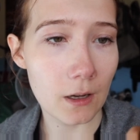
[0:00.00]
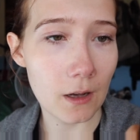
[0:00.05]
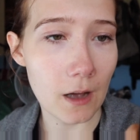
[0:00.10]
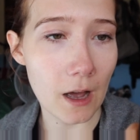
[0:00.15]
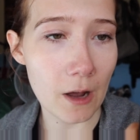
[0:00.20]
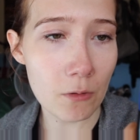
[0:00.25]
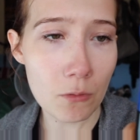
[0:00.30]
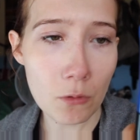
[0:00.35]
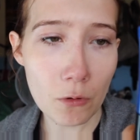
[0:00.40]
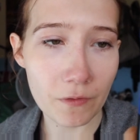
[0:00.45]

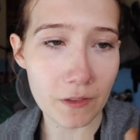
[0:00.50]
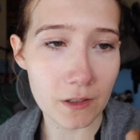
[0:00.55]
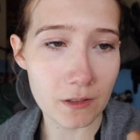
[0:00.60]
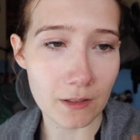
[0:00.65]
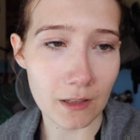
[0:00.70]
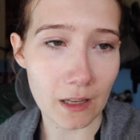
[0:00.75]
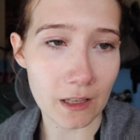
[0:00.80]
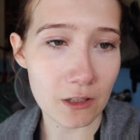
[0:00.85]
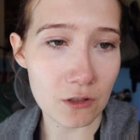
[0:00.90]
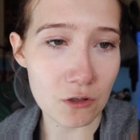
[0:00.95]
I don't know if this
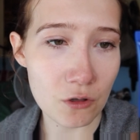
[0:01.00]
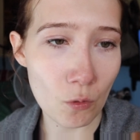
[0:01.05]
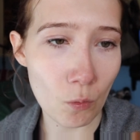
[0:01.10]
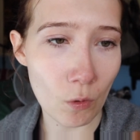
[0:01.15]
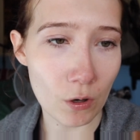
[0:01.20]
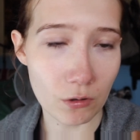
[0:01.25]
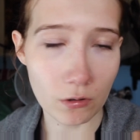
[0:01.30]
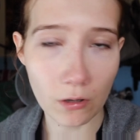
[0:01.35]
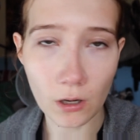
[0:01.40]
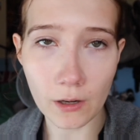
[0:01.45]
is like a new
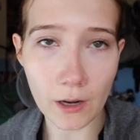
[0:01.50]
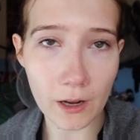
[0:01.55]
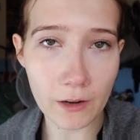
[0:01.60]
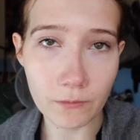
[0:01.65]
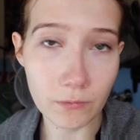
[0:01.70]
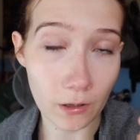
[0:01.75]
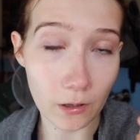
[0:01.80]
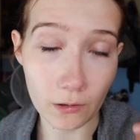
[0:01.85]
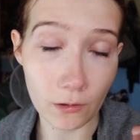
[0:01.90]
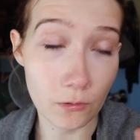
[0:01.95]
one or
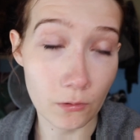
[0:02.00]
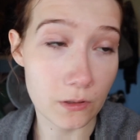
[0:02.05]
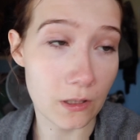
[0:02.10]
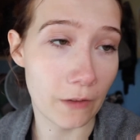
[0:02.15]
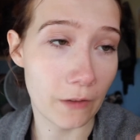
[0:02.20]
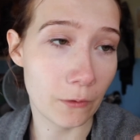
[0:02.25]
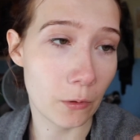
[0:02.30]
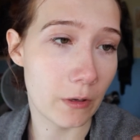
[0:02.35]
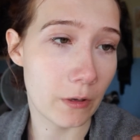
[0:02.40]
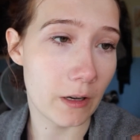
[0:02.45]
not, but honestly,
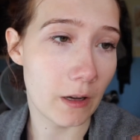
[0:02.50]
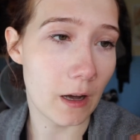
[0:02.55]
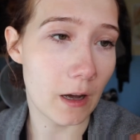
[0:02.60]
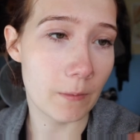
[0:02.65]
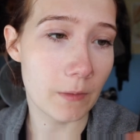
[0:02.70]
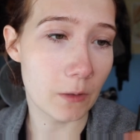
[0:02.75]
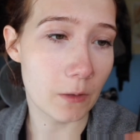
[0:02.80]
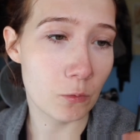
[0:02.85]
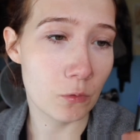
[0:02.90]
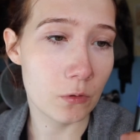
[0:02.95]
I have no idea.
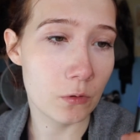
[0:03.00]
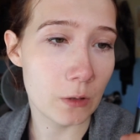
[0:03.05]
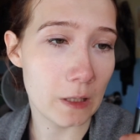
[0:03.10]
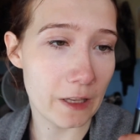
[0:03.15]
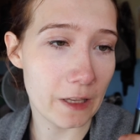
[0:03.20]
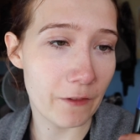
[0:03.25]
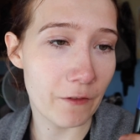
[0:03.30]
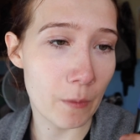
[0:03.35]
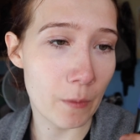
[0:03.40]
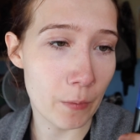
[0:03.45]
I'm not
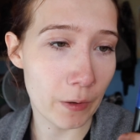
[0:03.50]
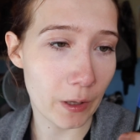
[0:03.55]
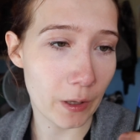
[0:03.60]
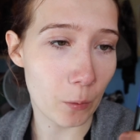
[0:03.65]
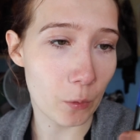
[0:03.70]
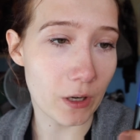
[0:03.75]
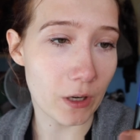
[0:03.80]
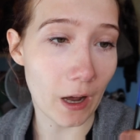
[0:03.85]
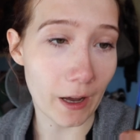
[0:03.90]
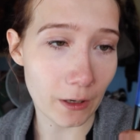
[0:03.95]
really familiar
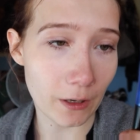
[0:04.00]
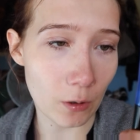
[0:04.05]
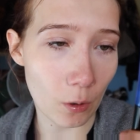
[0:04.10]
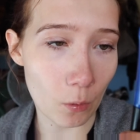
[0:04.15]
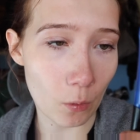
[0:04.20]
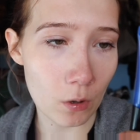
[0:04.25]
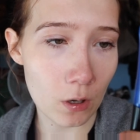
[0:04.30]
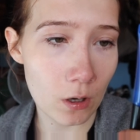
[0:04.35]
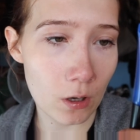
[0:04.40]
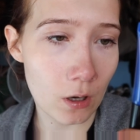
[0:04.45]
with
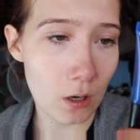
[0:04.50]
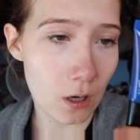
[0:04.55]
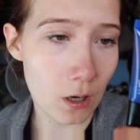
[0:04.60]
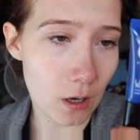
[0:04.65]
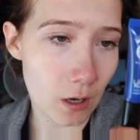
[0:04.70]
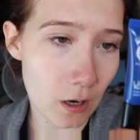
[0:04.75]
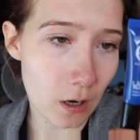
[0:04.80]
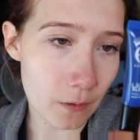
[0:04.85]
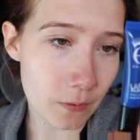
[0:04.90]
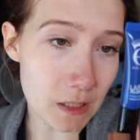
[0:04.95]
Eyeko.
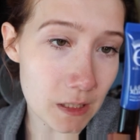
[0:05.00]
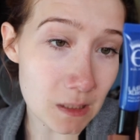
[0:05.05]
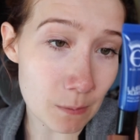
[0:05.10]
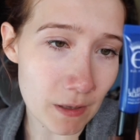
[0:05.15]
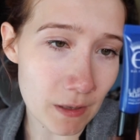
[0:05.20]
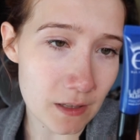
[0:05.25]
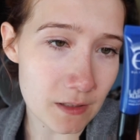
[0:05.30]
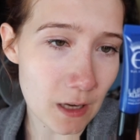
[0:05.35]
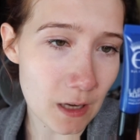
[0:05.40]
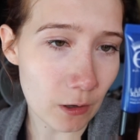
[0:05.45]
This is
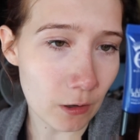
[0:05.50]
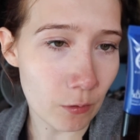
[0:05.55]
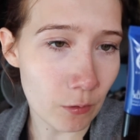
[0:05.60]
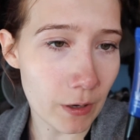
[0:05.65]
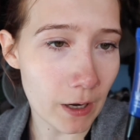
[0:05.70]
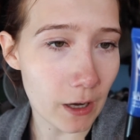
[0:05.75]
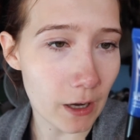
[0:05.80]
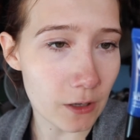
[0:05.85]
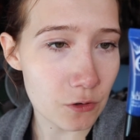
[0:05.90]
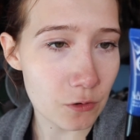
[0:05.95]
made in South
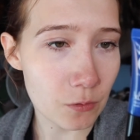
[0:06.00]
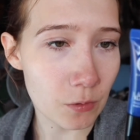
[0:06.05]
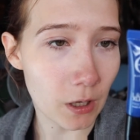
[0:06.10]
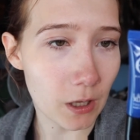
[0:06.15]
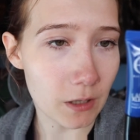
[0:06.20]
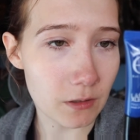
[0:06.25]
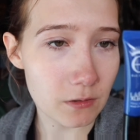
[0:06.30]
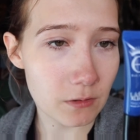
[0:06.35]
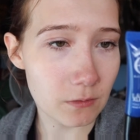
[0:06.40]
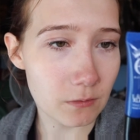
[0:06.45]
Korea, I just
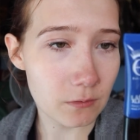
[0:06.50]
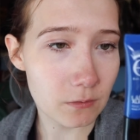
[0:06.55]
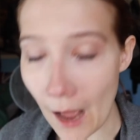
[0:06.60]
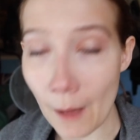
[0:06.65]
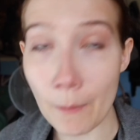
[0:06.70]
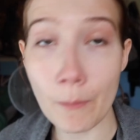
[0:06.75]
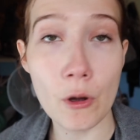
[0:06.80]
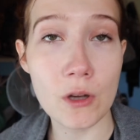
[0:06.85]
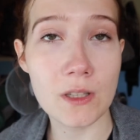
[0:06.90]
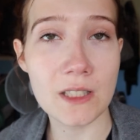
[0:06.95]
realized.
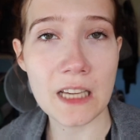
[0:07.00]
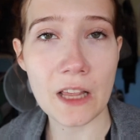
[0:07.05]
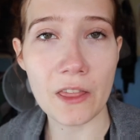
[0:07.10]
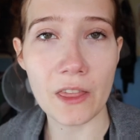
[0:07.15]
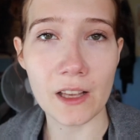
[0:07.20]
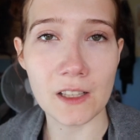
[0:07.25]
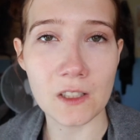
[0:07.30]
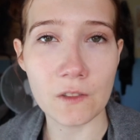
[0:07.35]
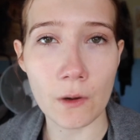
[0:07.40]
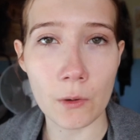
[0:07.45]
I personally
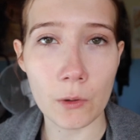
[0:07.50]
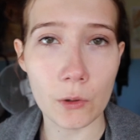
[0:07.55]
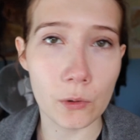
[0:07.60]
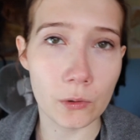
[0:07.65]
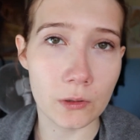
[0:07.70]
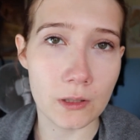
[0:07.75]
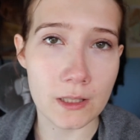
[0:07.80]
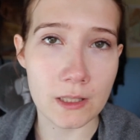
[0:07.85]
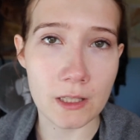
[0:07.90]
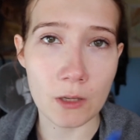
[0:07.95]
think it's very
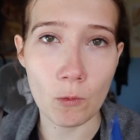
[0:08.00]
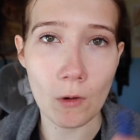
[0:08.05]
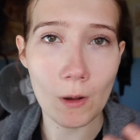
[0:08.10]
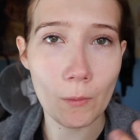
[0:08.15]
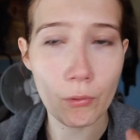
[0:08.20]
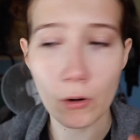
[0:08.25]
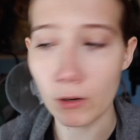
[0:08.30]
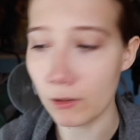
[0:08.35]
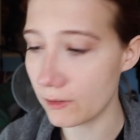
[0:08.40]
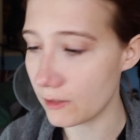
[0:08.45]
cool to see where
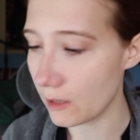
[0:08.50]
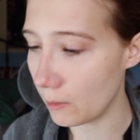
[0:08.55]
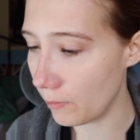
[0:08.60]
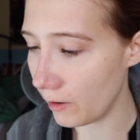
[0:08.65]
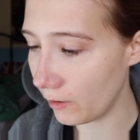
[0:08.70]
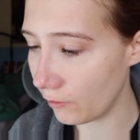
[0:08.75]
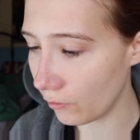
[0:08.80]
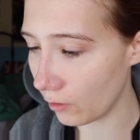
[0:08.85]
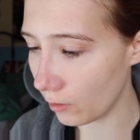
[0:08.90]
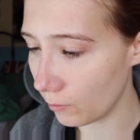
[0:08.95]
products are
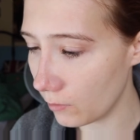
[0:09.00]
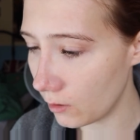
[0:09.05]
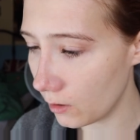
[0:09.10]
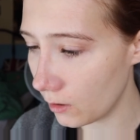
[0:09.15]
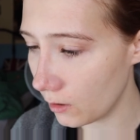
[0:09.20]
made from.